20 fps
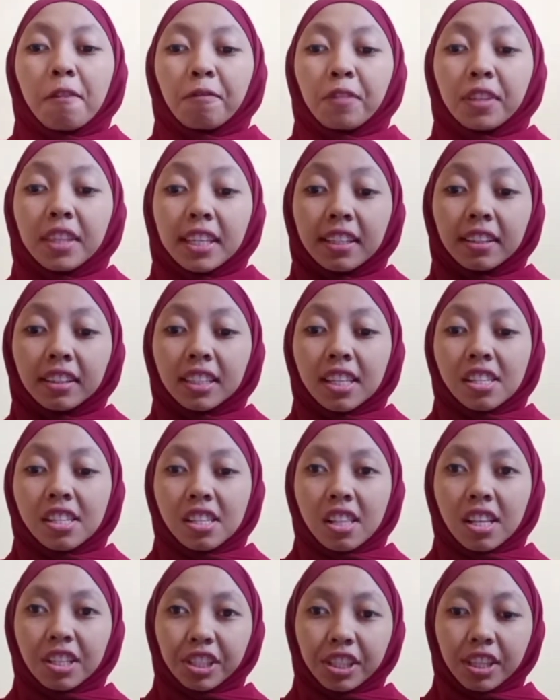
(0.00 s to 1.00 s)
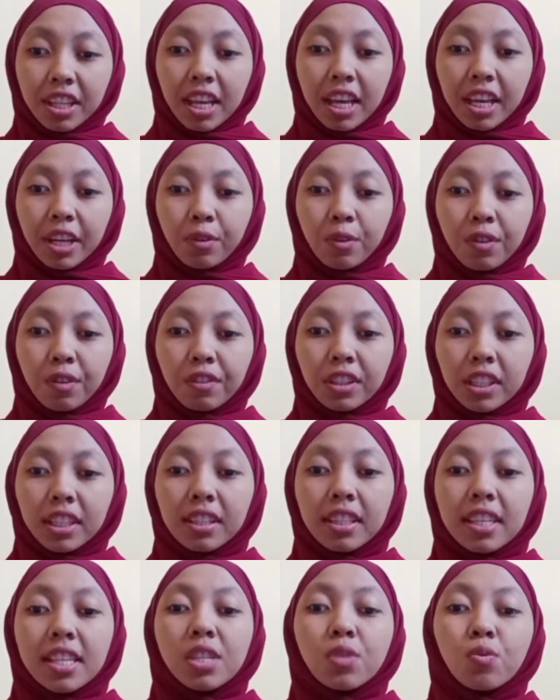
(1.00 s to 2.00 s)
Finding translation
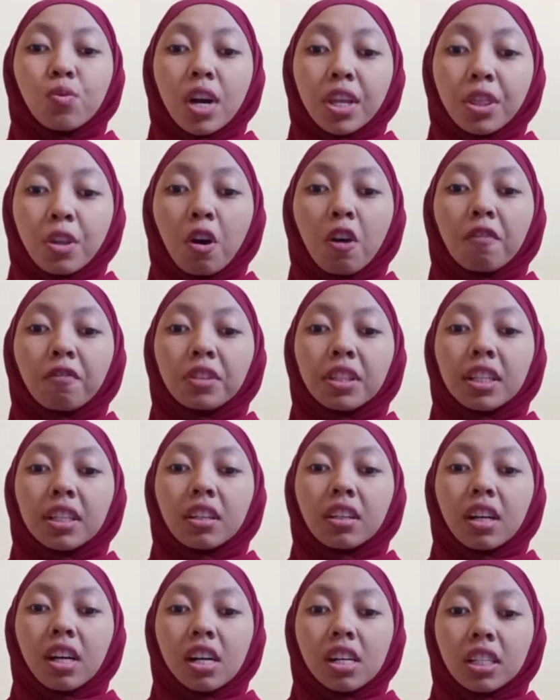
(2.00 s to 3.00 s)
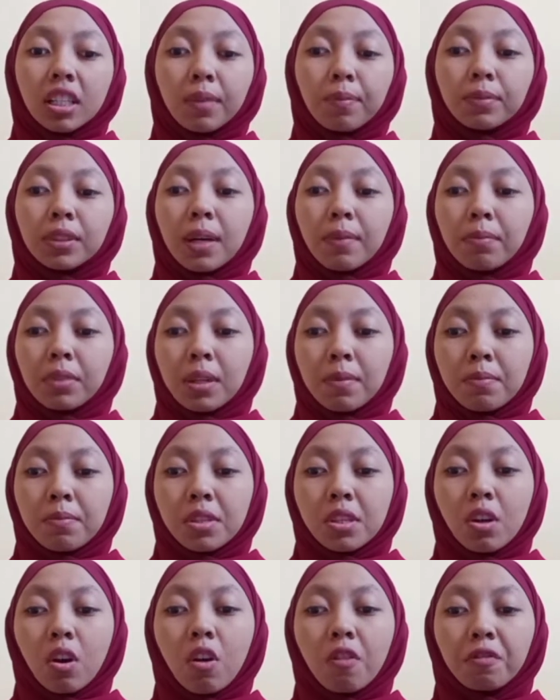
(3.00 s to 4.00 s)
equivalent is one of the core
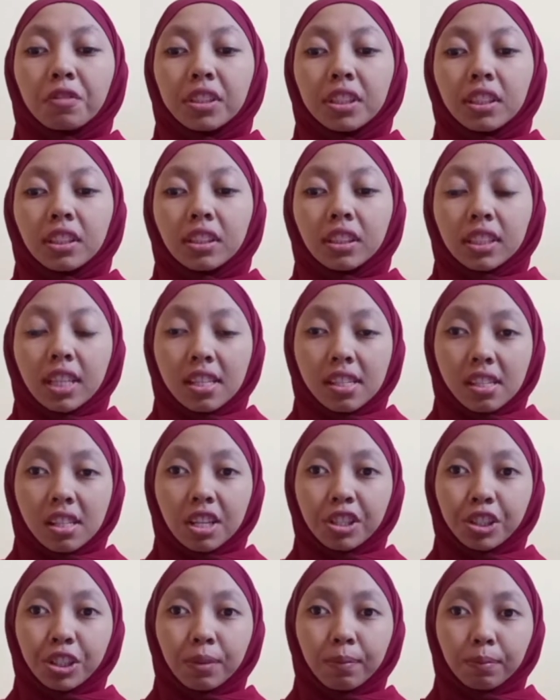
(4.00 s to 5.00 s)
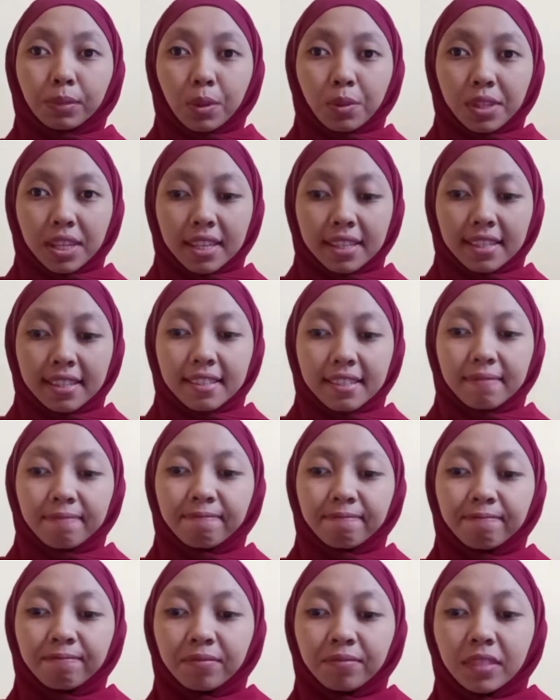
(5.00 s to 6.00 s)
problems of the translation process.
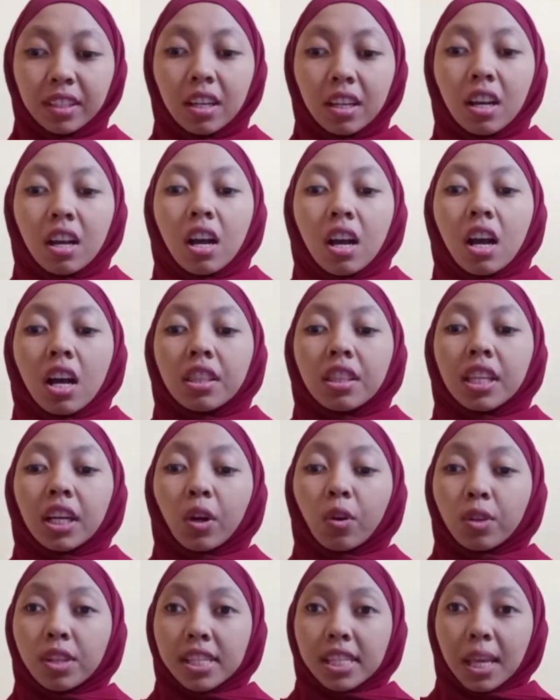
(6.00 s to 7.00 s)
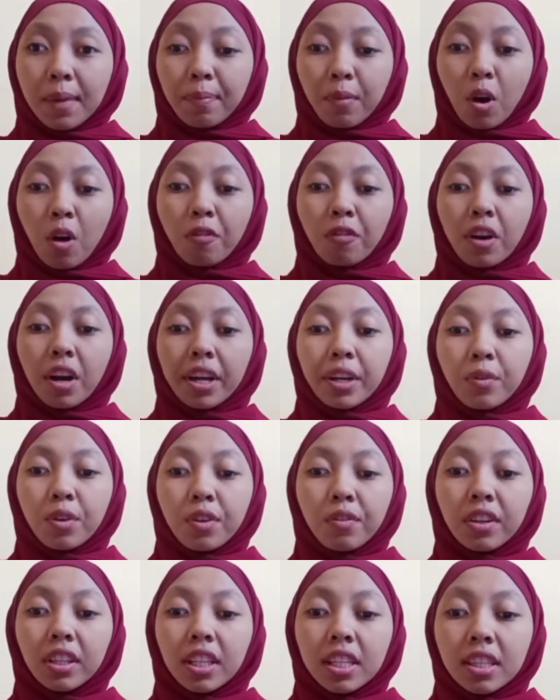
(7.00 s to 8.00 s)
The concept of
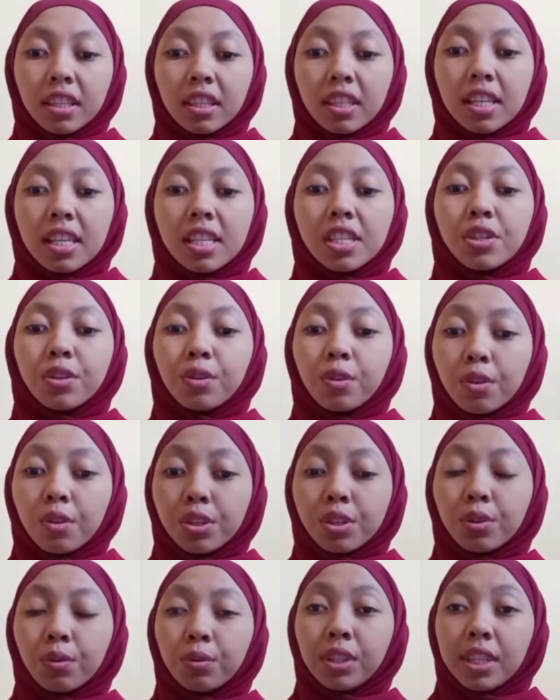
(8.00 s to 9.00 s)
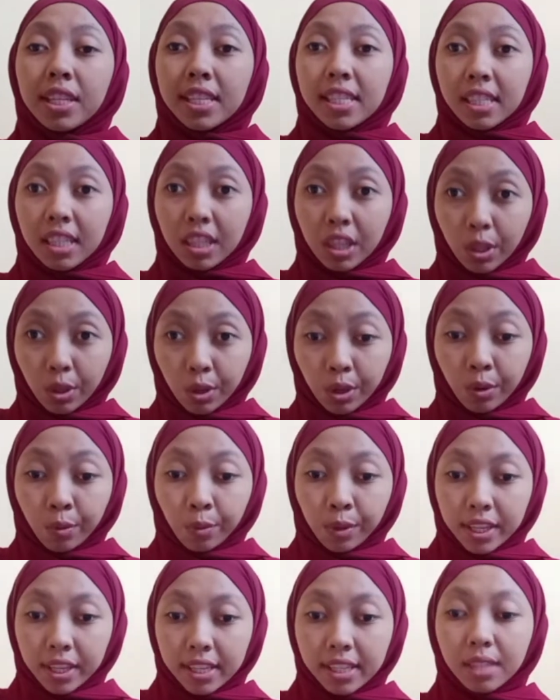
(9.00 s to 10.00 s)
equivalent is used
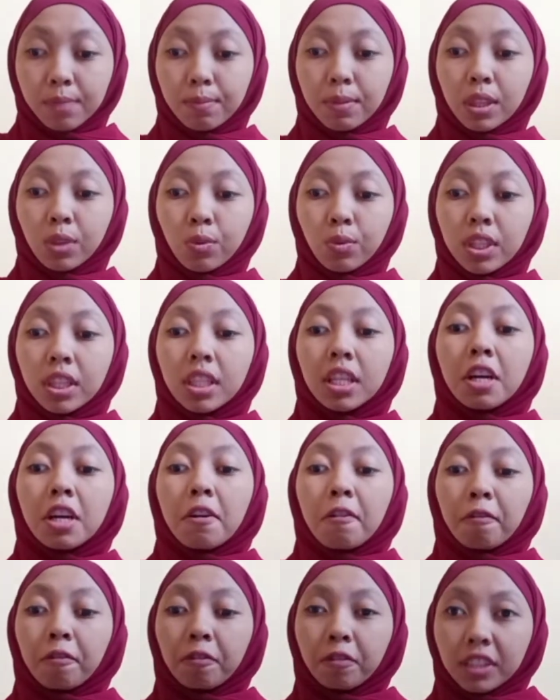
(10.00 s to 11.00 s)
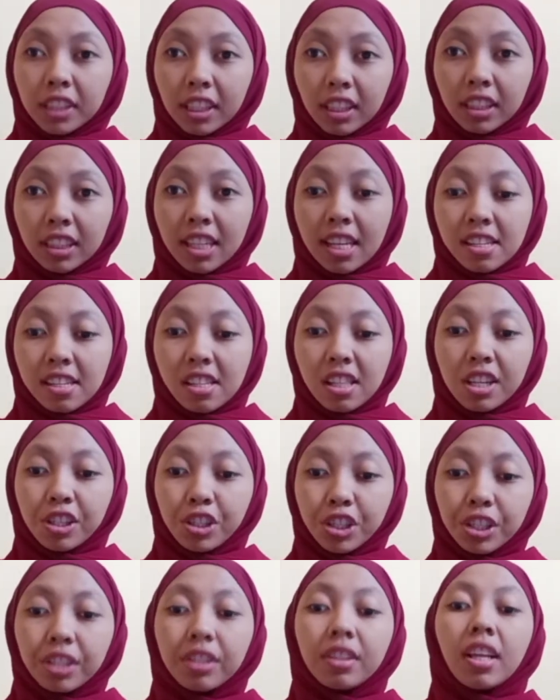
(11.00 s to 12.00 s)
distinguish between free
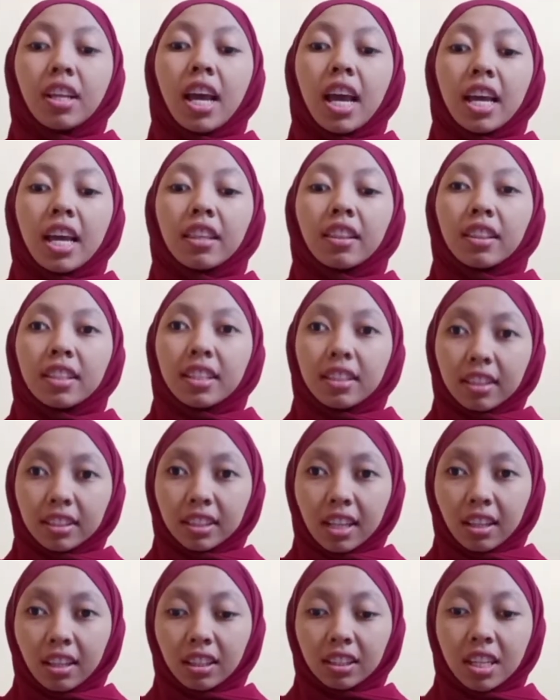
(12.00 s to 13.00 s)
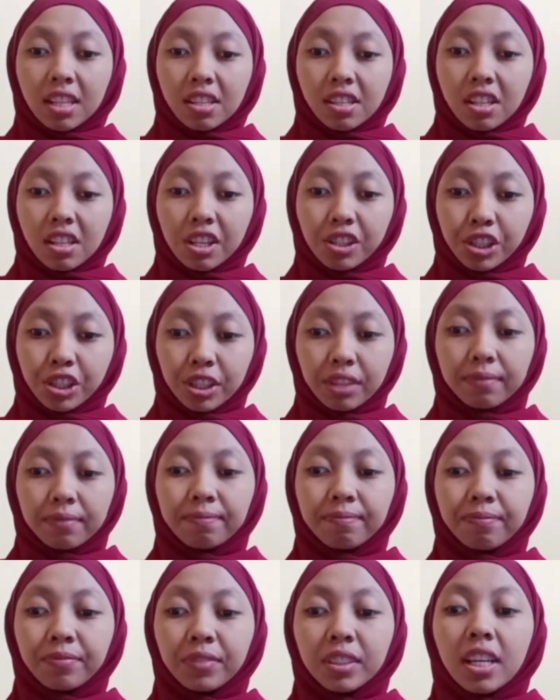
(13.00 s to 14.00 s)
translation and literal translation.
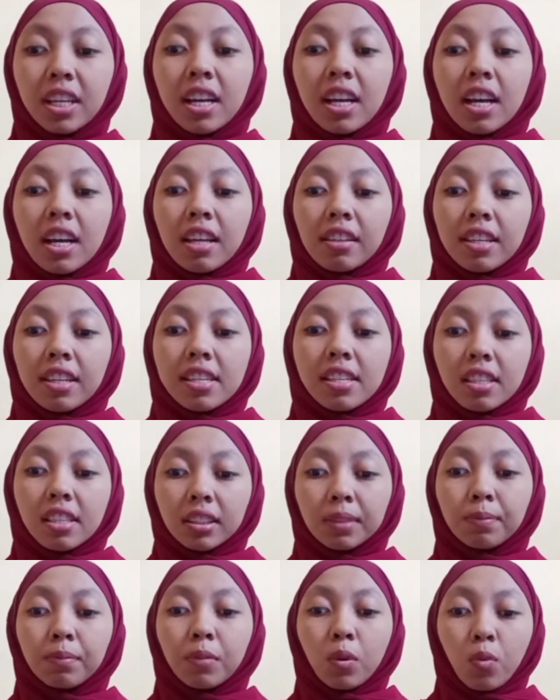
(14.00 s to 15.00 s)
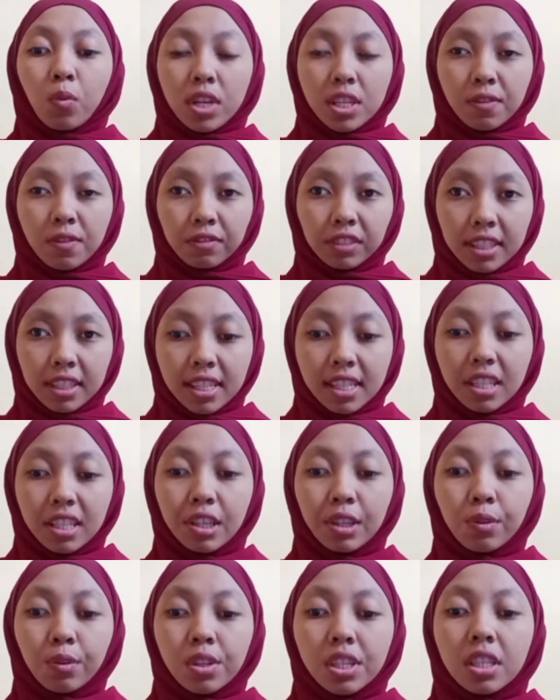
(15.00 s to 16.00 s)
This term was first
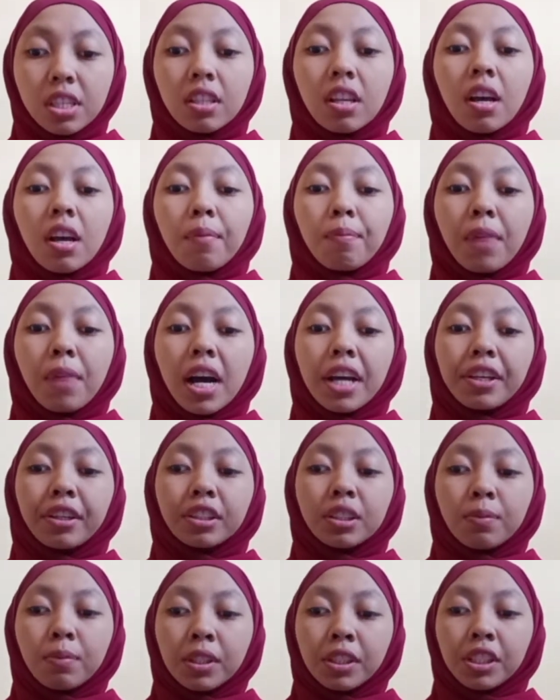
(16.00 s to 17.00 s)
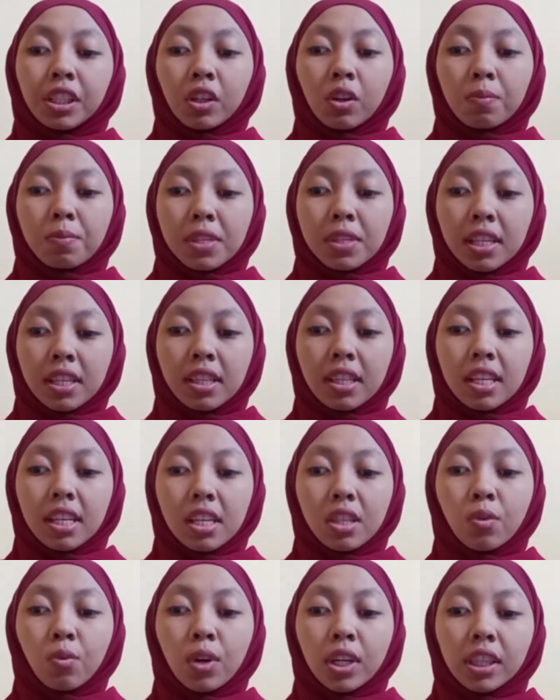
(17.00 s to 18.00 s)
used by Roman Jacobson
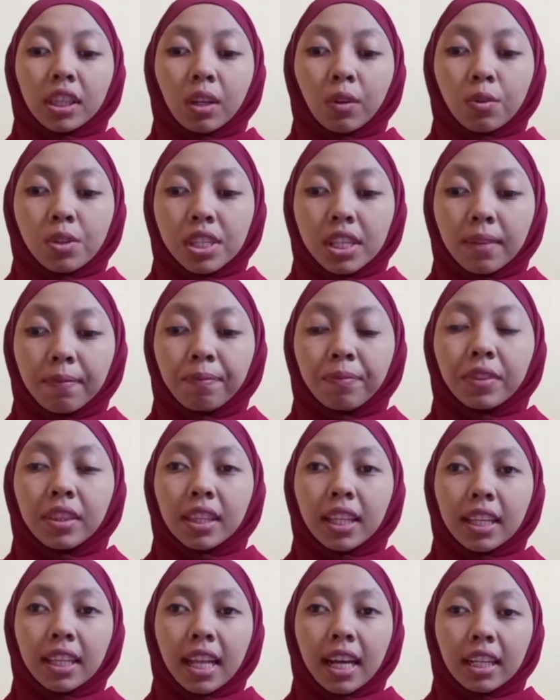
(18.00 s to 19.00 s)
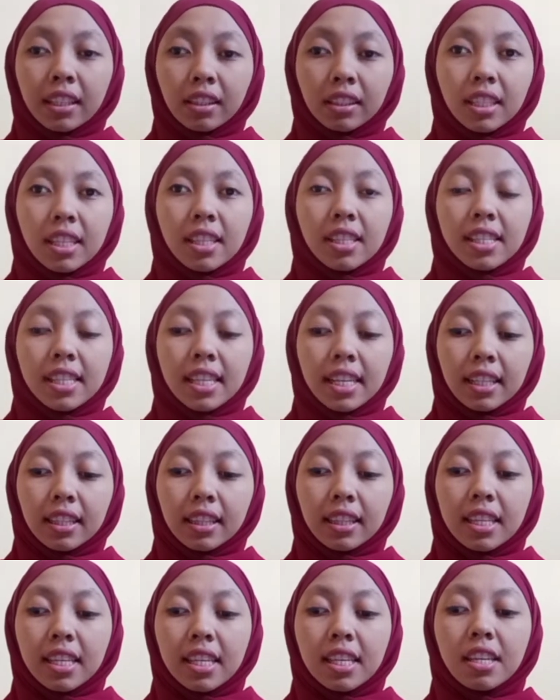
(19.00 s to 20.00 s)
in
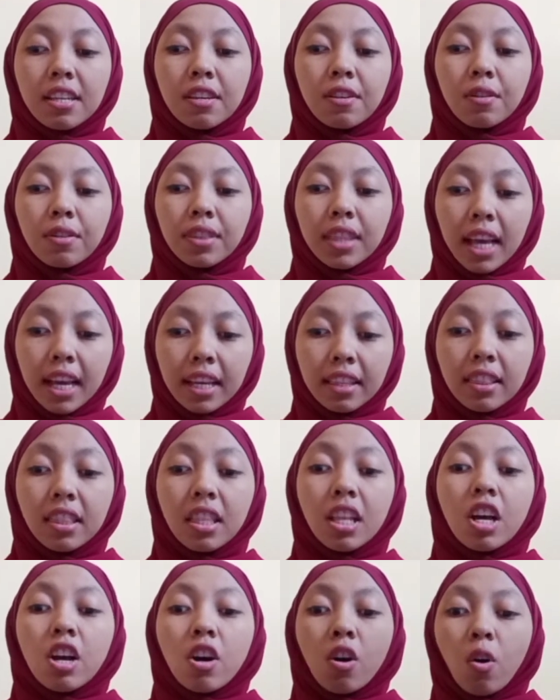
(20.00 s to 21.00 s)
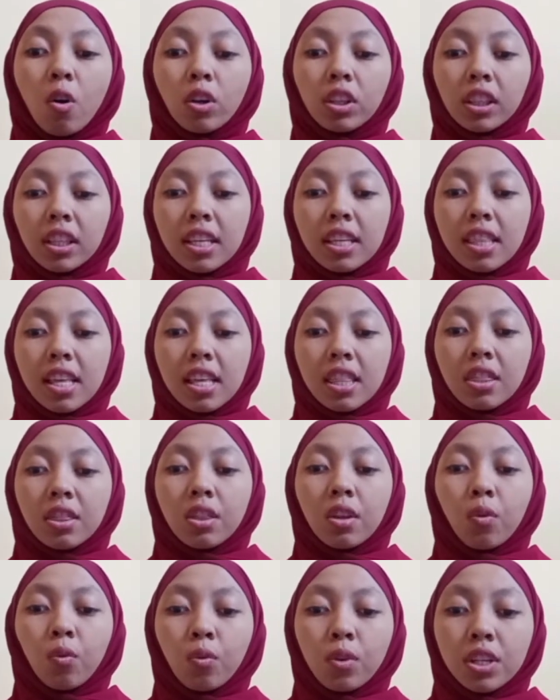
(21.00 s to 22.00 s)
1969, only then
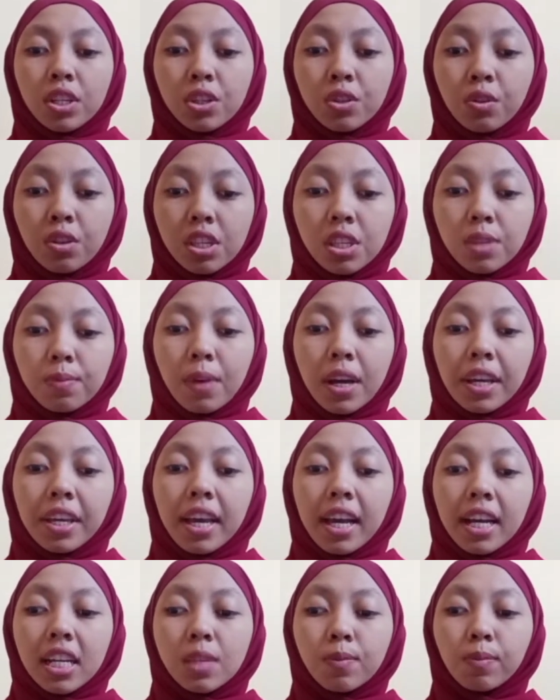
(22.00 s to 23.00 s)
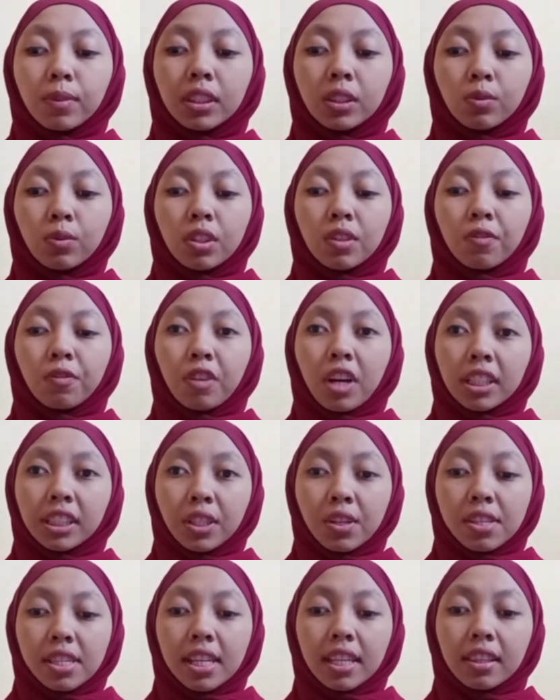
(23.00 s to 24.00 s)
was used by experts with
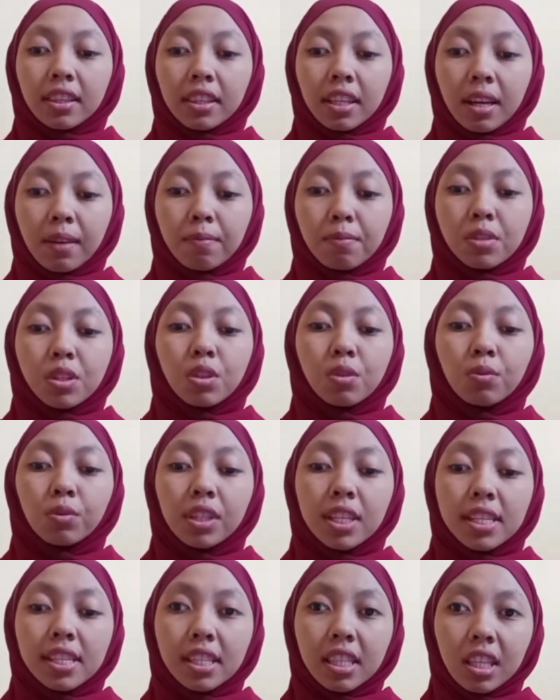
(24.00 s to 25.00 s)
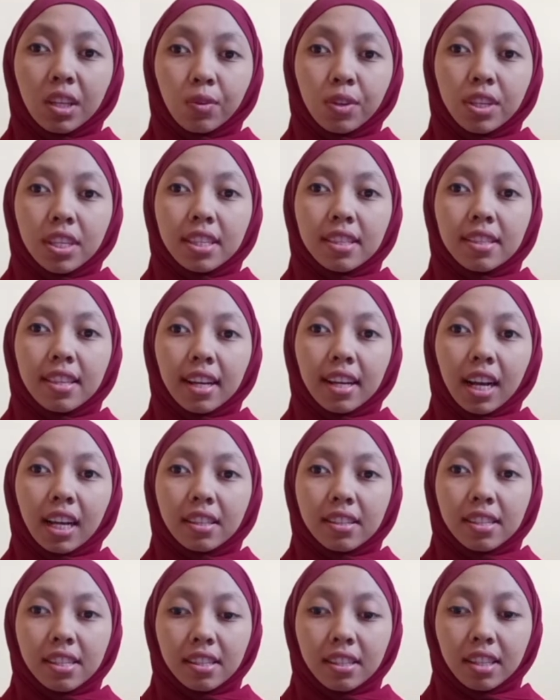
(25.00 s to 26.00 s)
various attempts to distinguish the
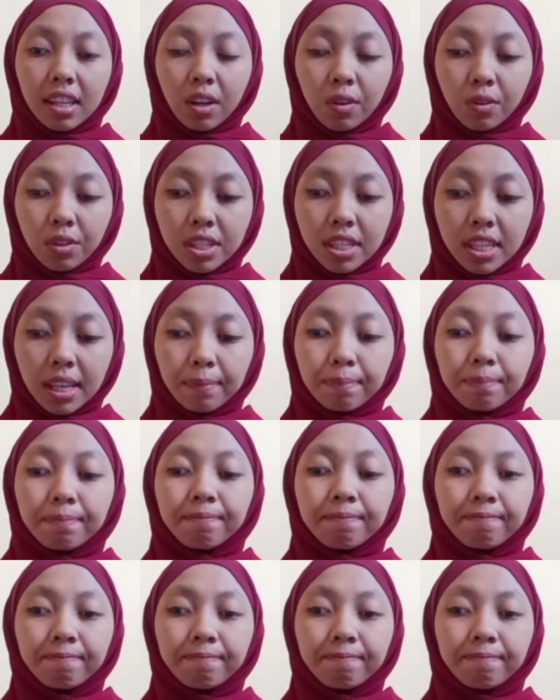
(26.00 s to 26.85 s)
concept.